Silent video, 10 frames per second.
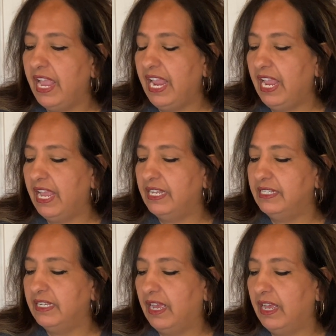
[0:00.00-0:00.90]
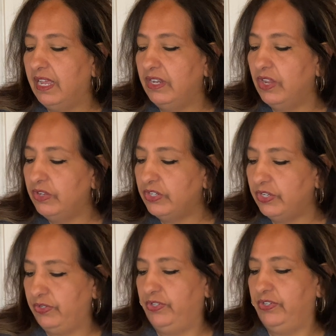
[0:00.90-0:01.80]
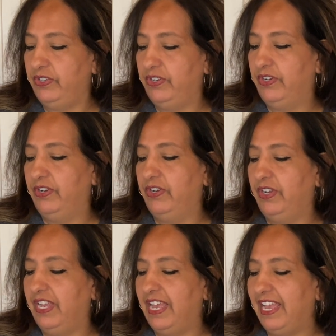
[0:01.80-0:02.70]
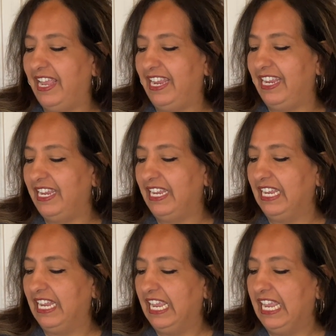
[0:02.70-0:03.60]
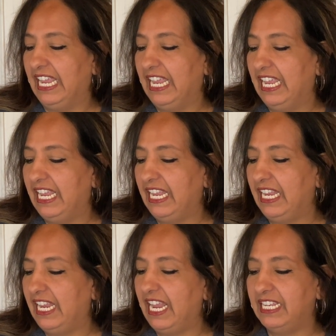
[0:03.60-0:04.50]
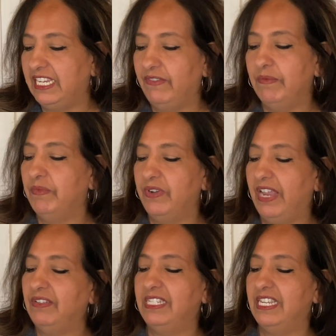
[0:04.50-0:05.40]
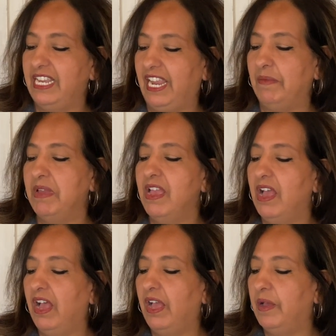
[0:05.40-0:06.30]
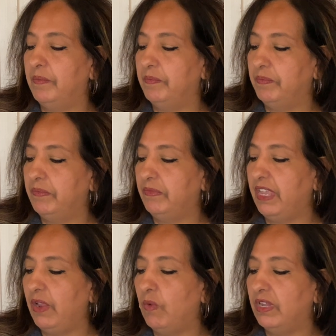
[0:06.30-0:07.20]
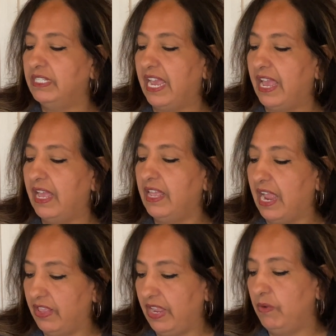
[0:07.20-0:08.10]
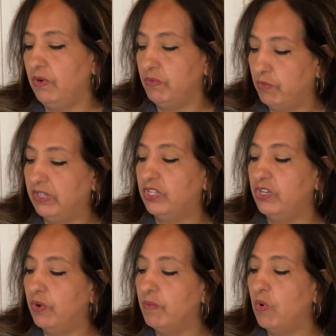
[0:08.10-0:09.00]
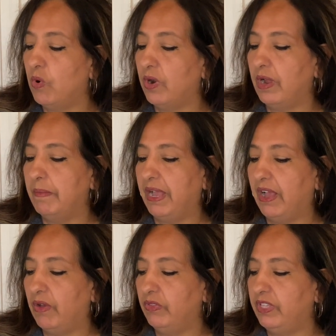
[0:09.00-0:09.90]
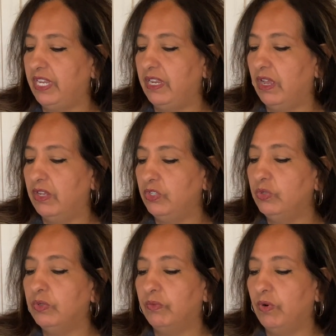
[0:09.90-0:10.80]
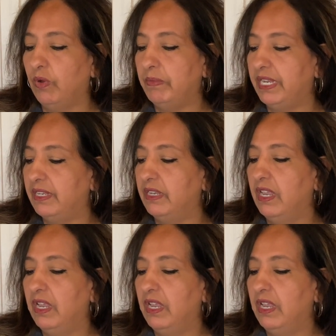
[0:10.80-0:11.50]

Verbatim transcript: And another user, I can't even pronounce the name, they want to know more about the dual enrollment